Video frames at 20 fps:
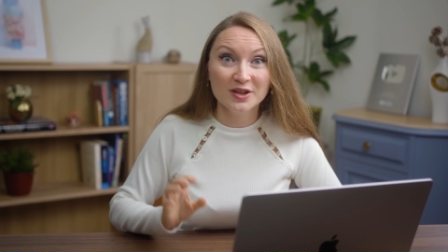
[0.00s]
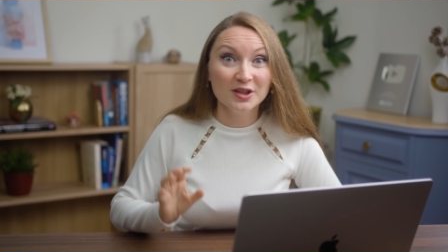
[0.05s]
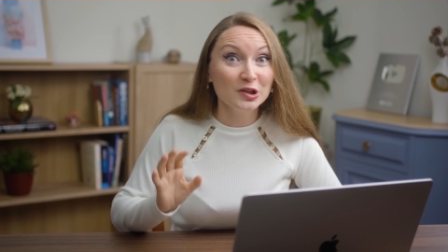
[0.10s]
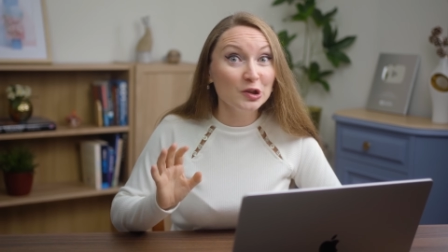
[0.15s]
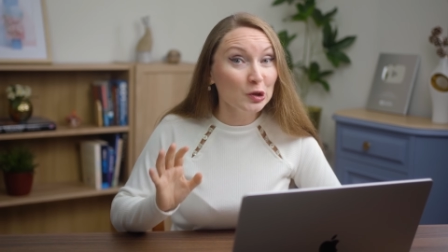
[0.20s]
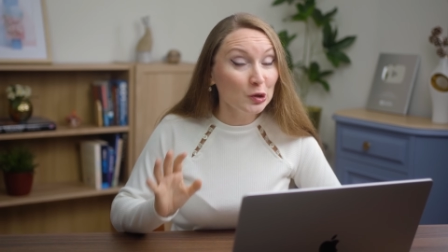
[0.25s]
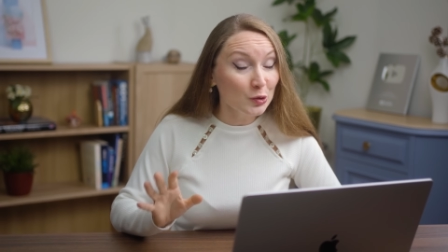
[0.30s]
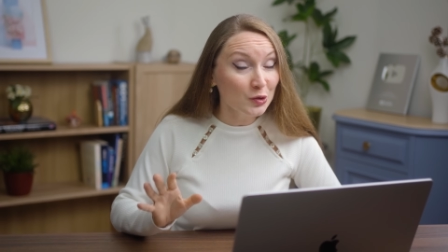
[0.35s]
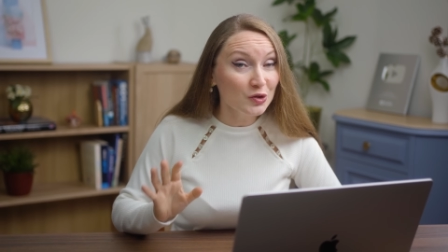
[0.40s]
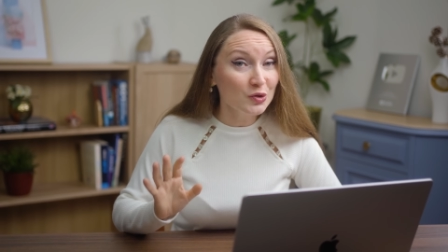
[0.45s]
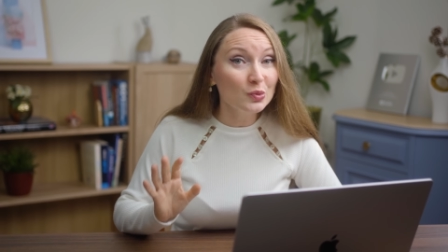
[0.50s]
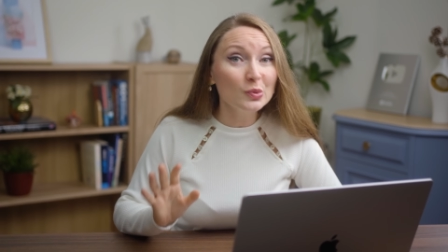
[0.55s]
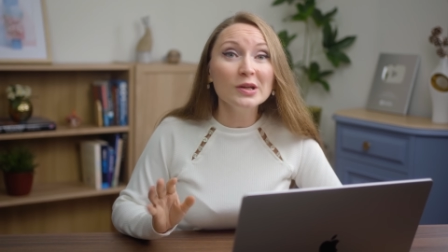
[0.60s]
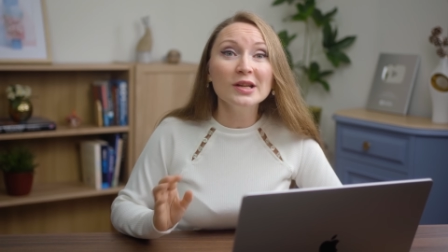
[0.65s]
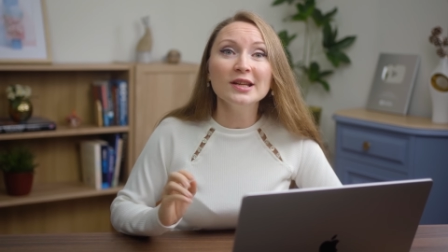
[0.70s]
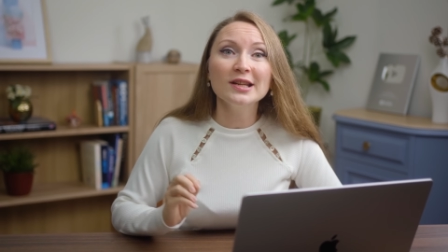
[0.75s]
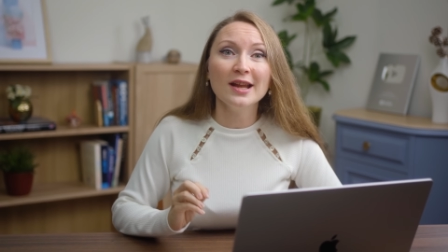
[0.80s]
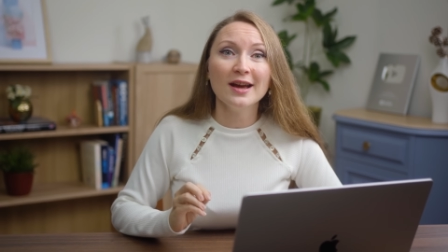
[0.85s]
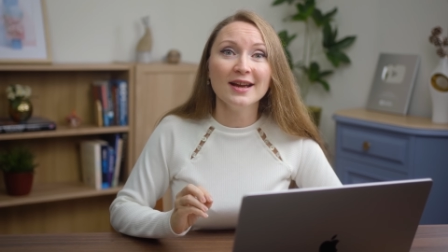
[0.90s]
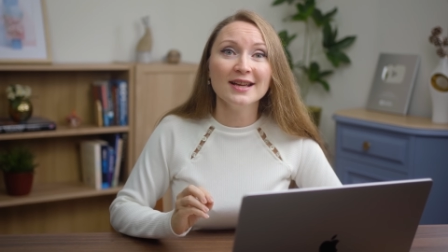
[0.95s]
It looks
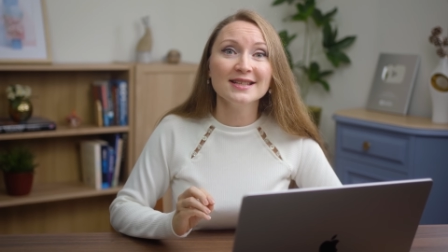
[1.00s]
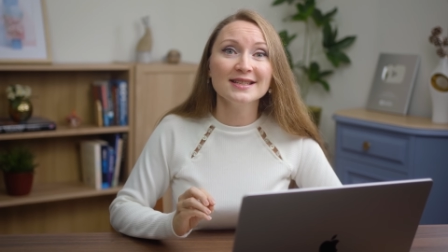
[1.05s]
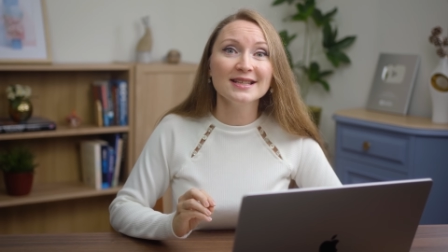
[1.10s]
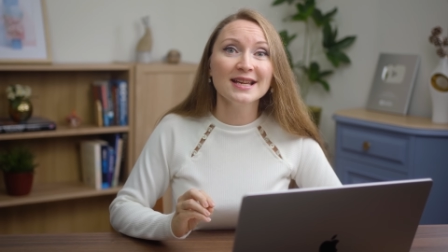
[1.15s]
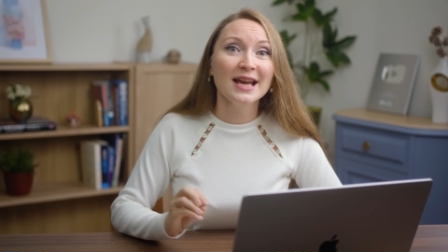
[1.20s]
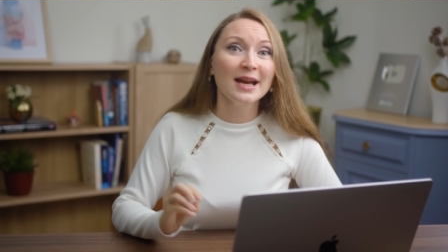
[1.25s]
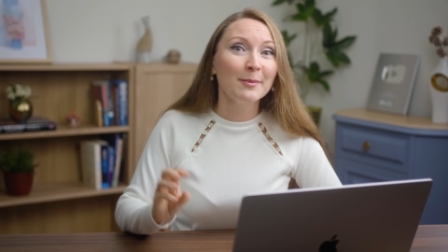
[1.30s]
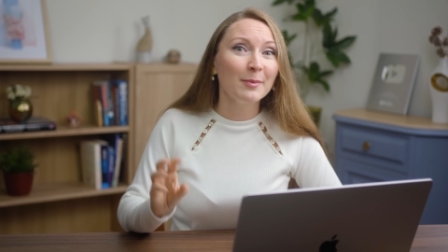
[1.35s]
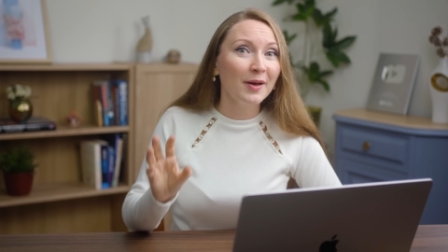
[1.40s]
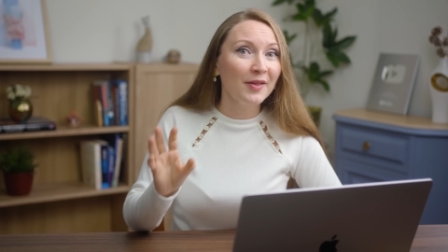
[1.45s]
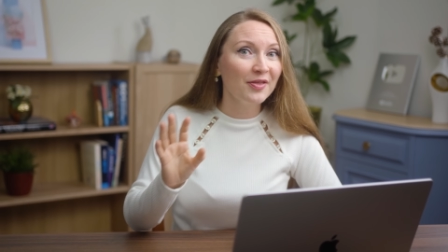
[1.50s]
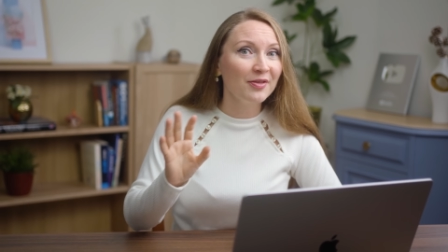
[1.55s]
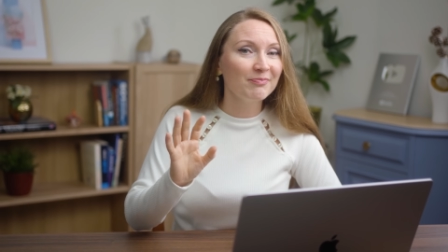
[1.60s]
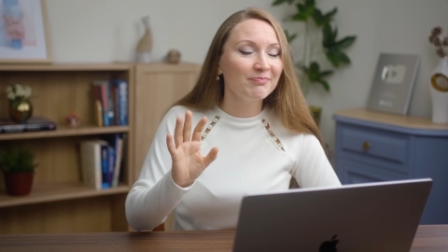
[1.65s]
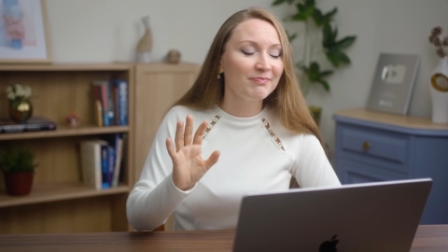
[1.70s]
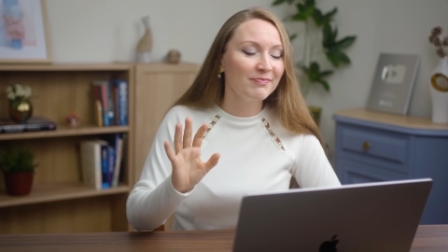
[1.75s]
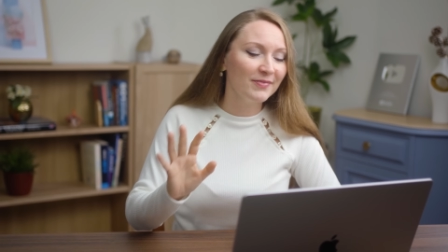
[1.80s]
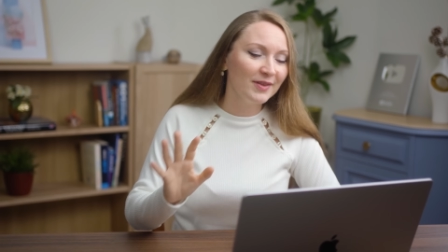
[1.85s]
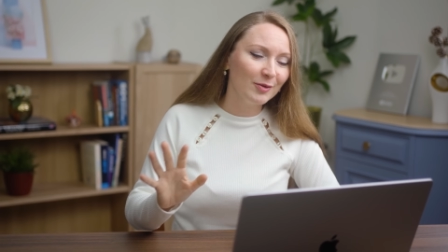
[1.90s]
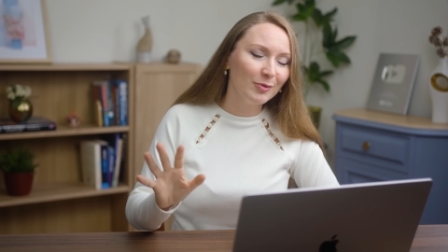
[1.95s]
really nice, but
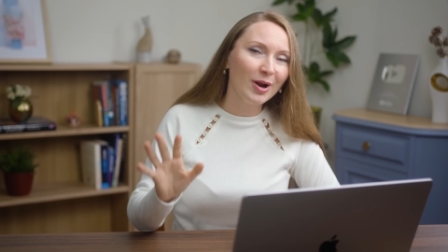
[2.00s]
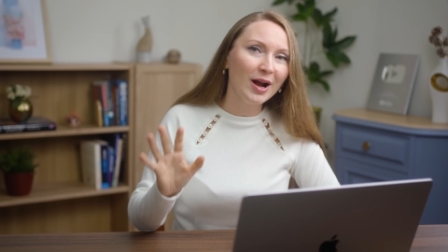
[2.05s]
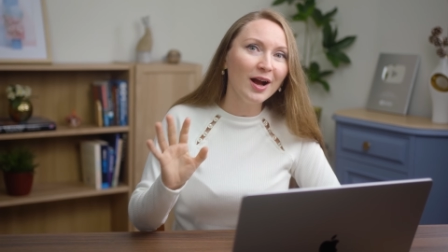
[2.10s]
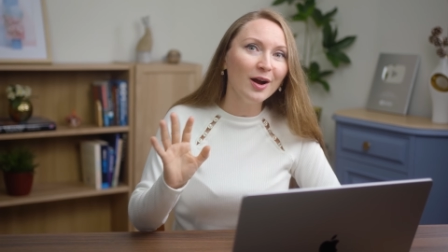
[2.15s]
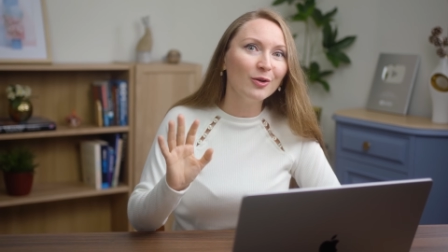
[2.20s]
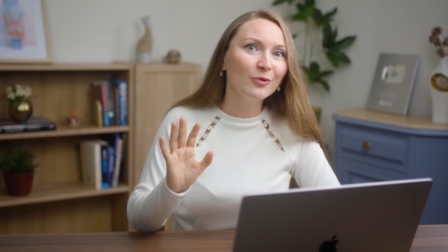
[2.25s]
there are,